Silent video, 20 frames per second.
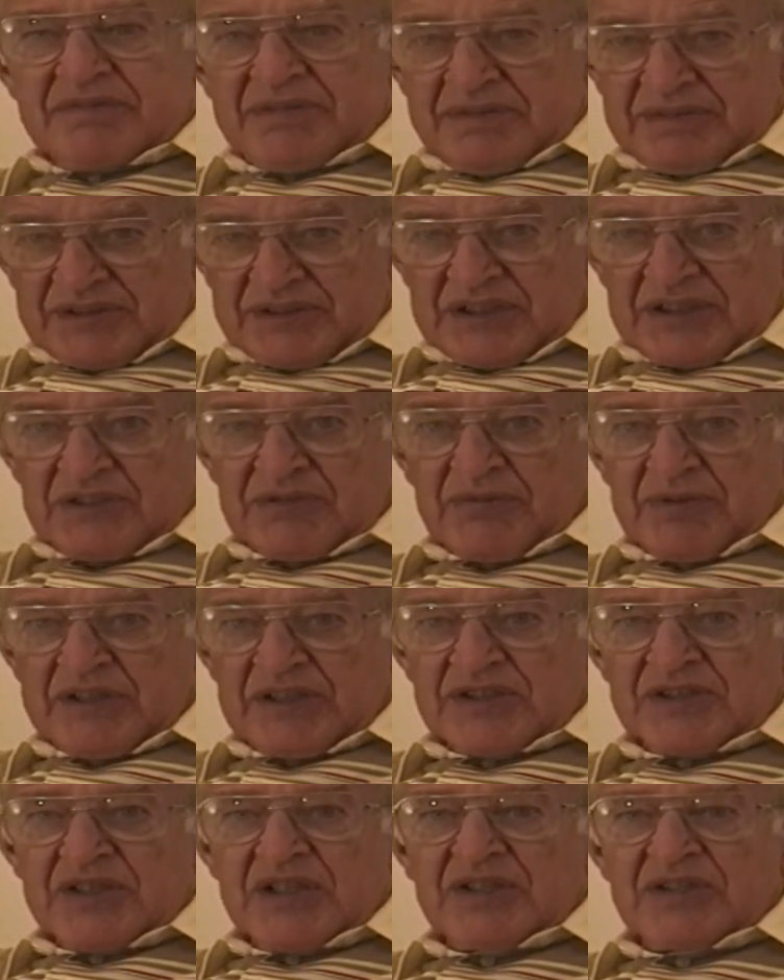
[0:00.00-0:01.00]

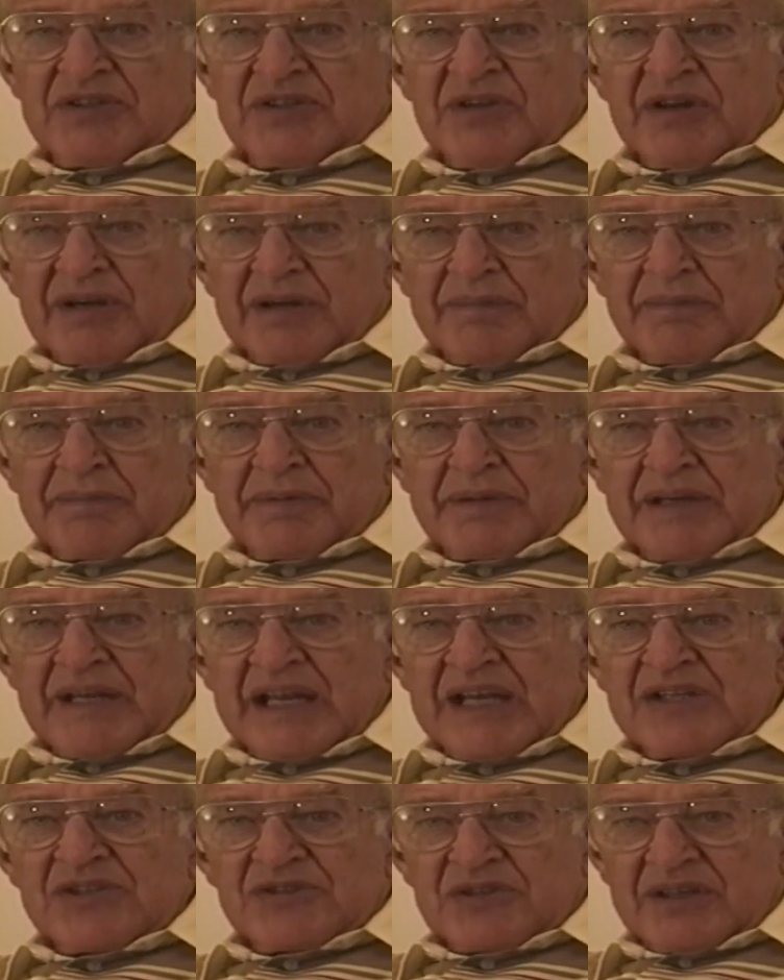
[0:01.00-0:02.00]
situation in Europe and
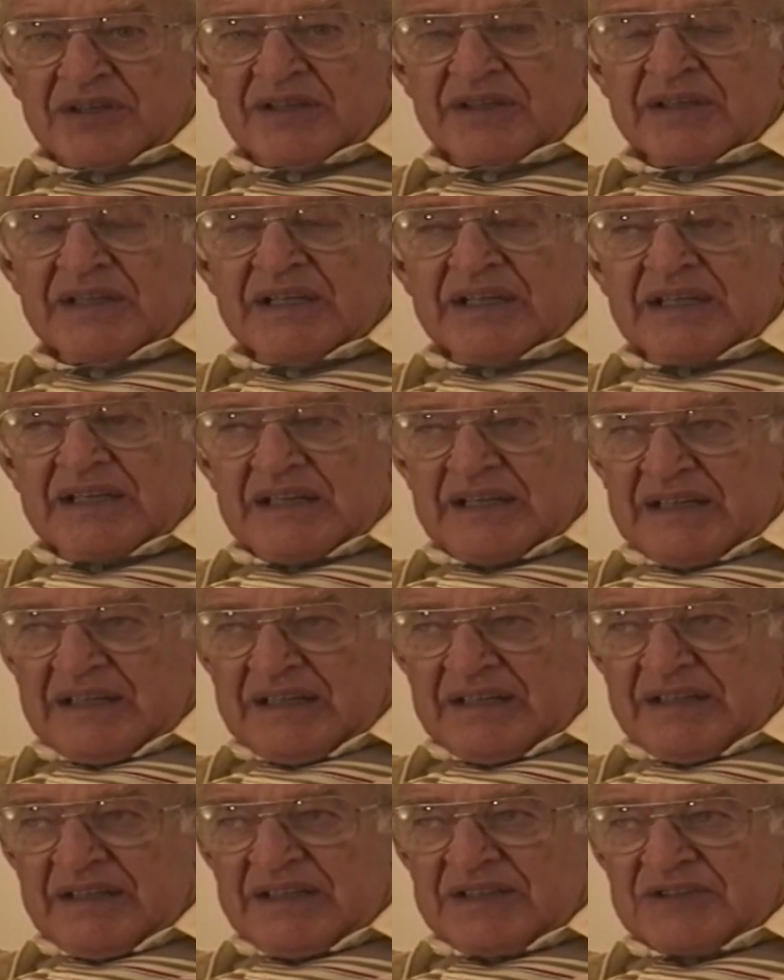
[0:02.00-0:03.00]
Asia,
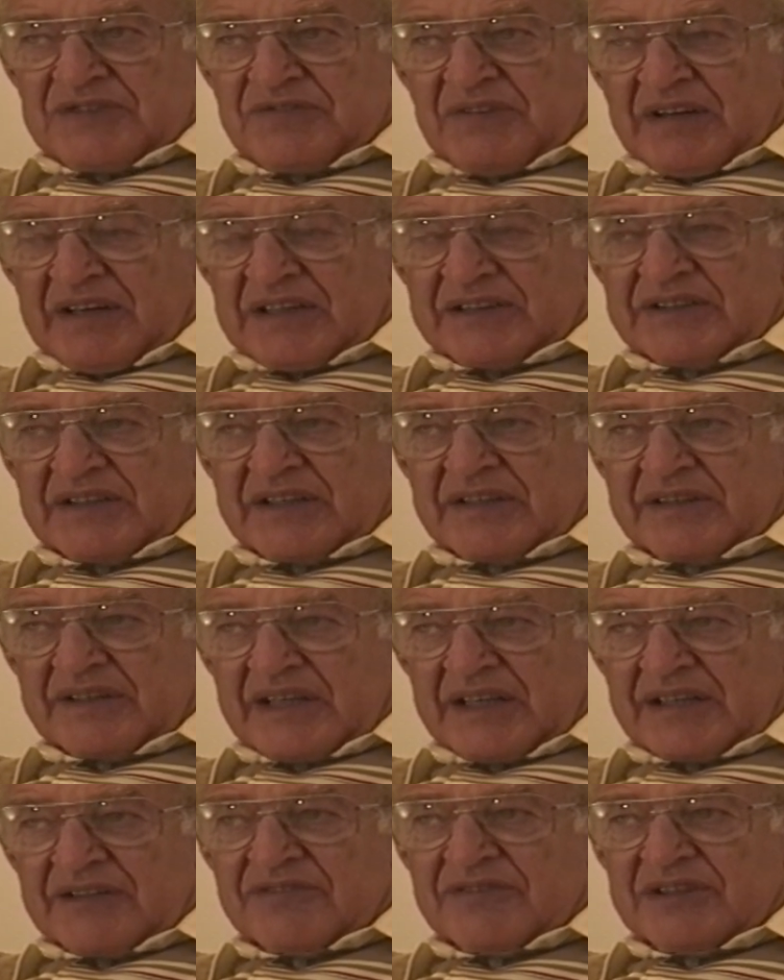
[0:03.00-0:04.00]
as far as other
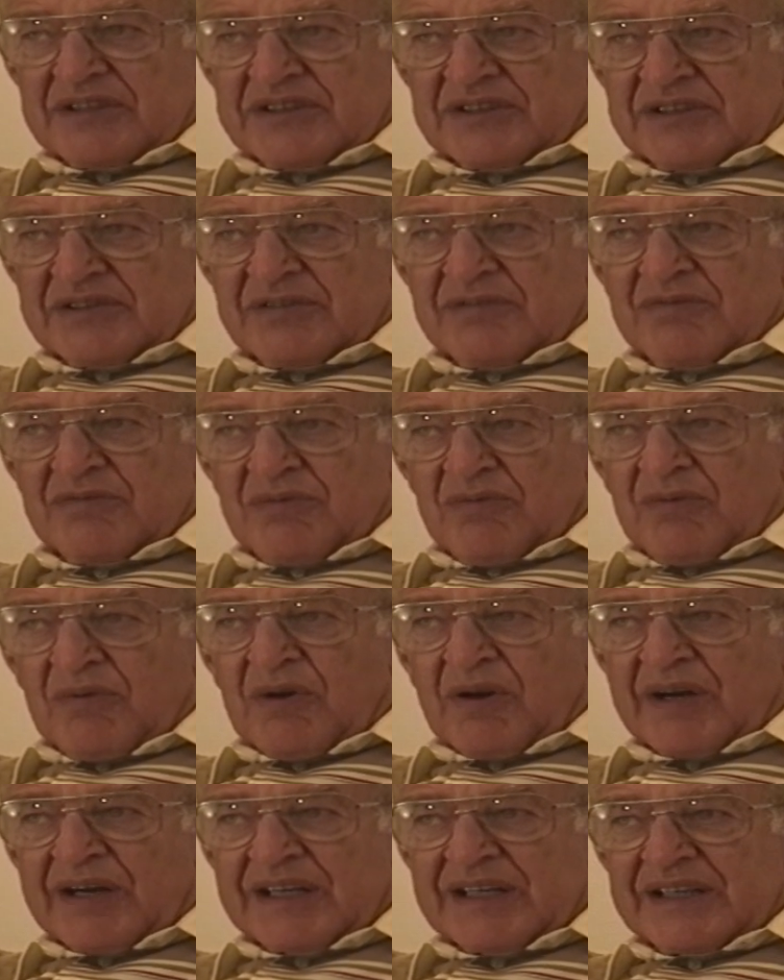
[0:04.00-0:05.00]
countries and
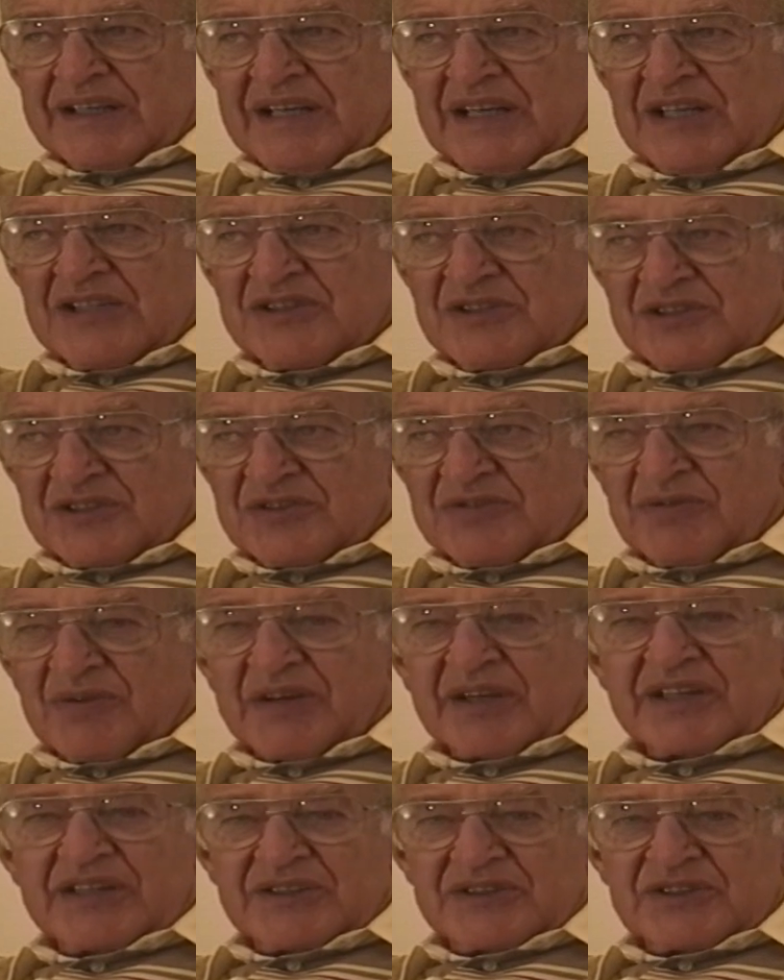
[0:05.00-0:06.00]
warring nations
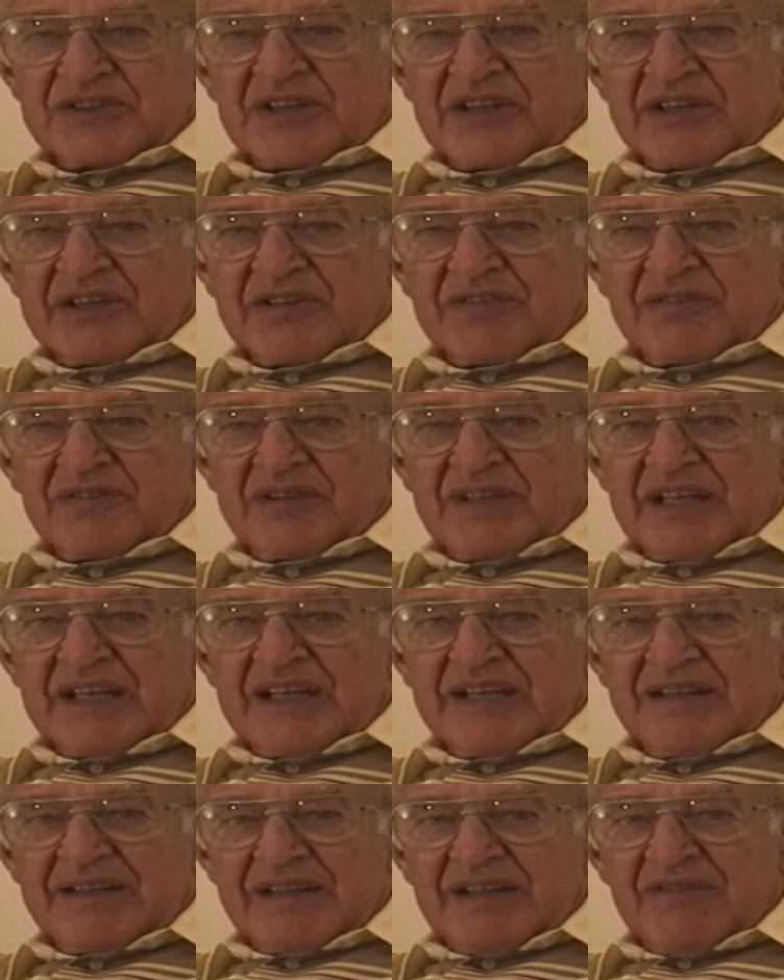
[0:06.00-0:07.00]
were concerned.
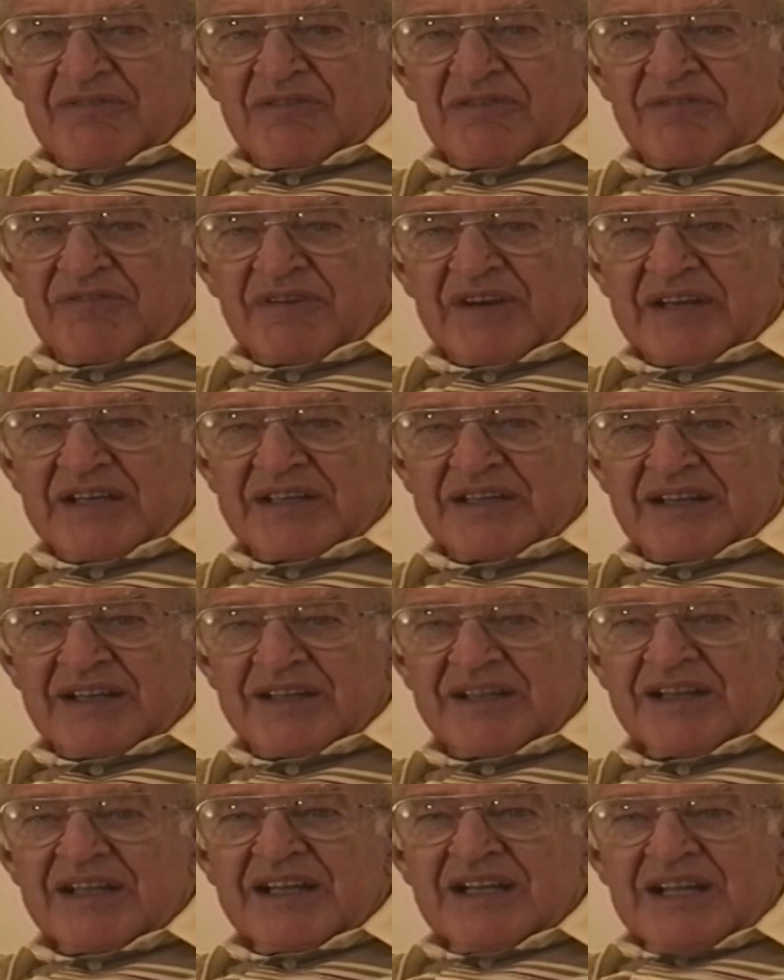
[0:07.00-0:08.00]
They were afraid
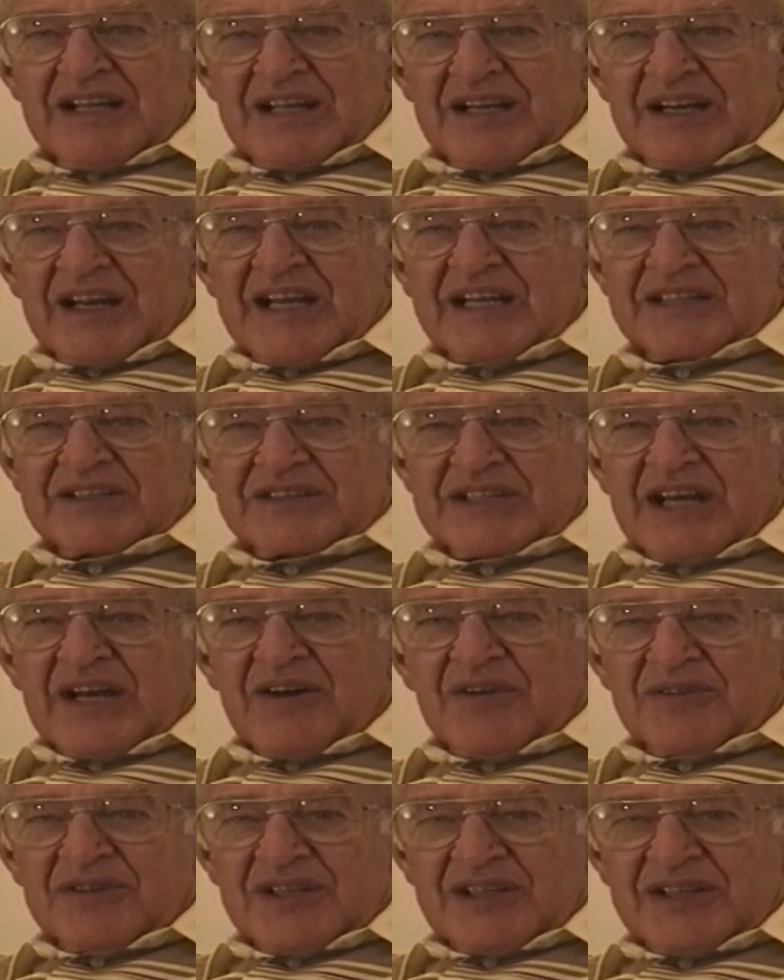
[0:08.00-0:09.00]
to let us
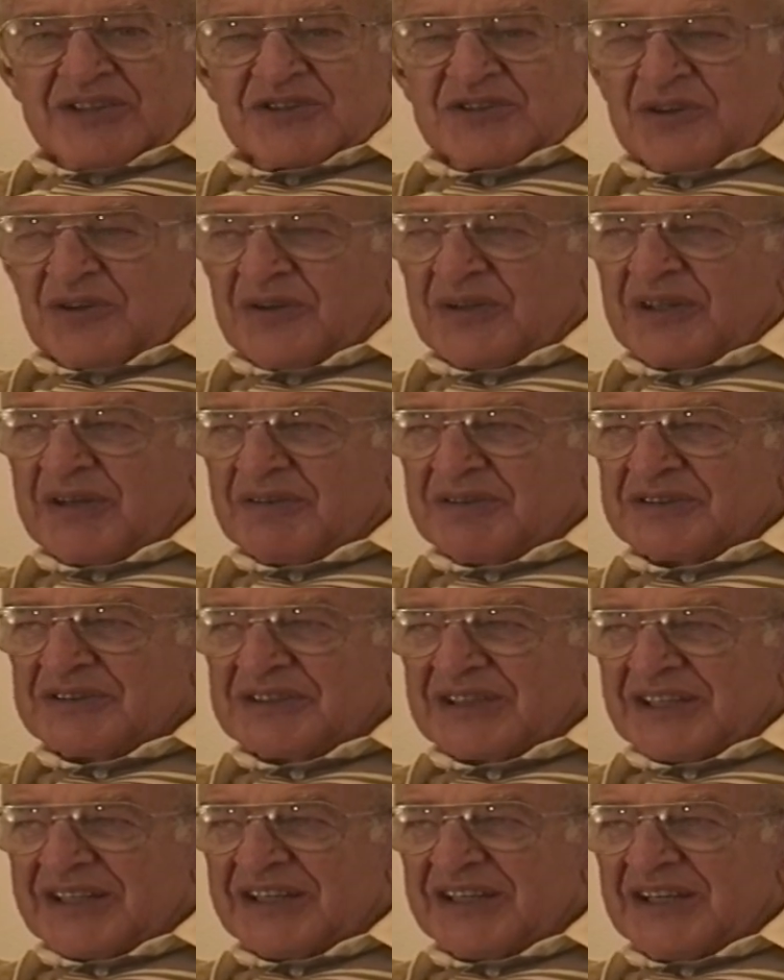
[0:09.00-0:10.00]
out, and so there
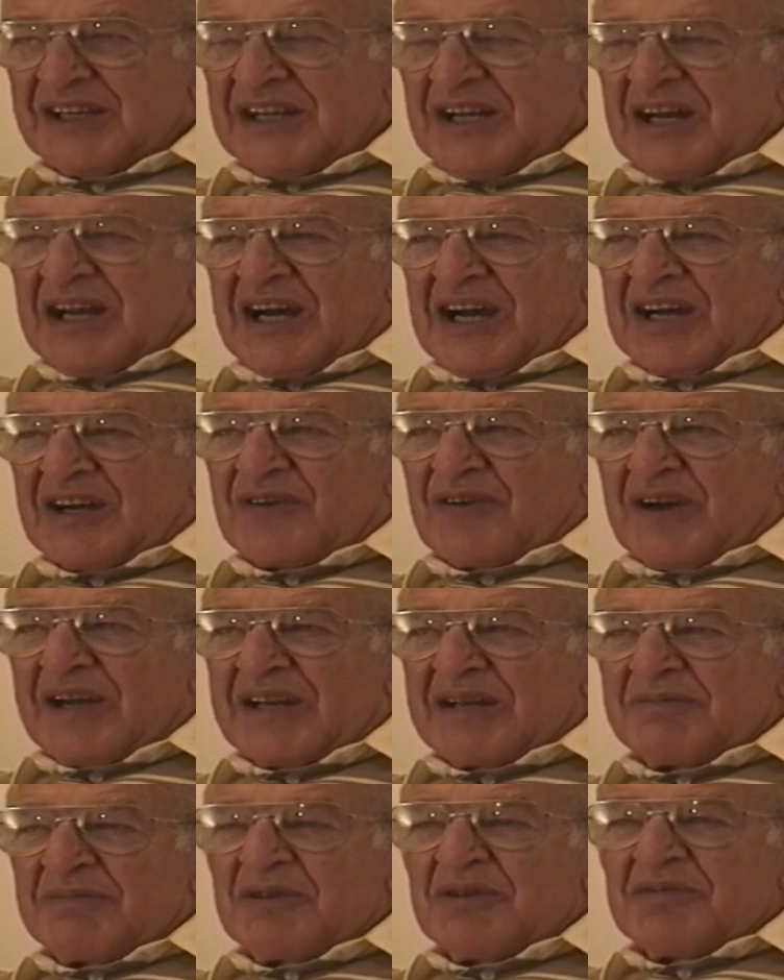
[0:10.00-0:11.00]
was
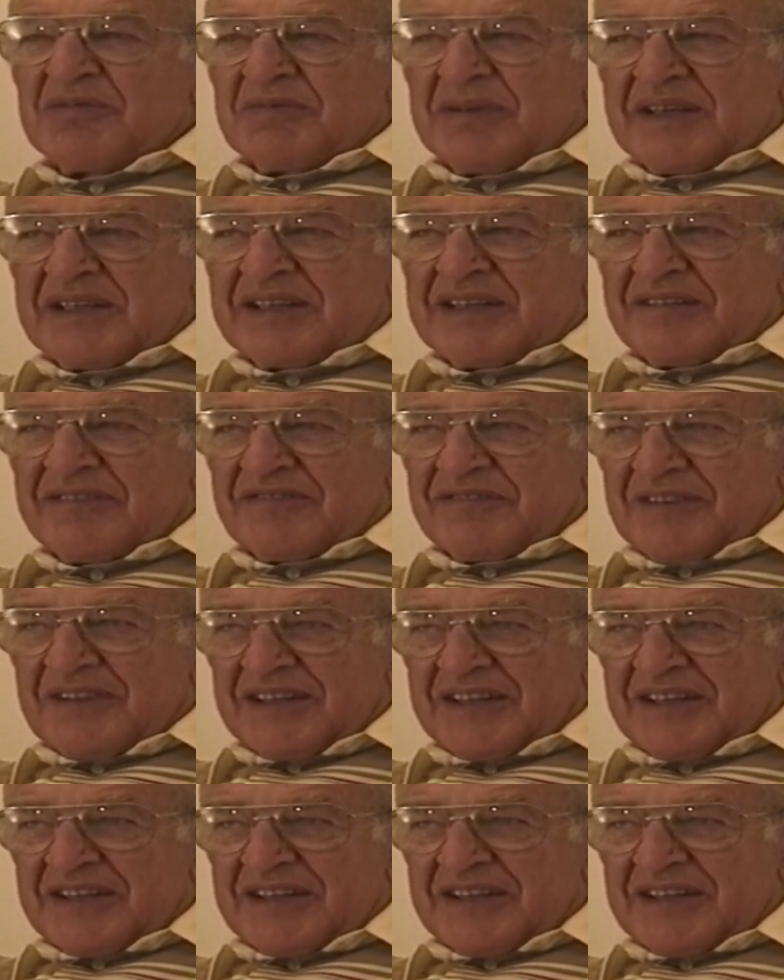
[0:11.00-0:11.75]
quite a movement of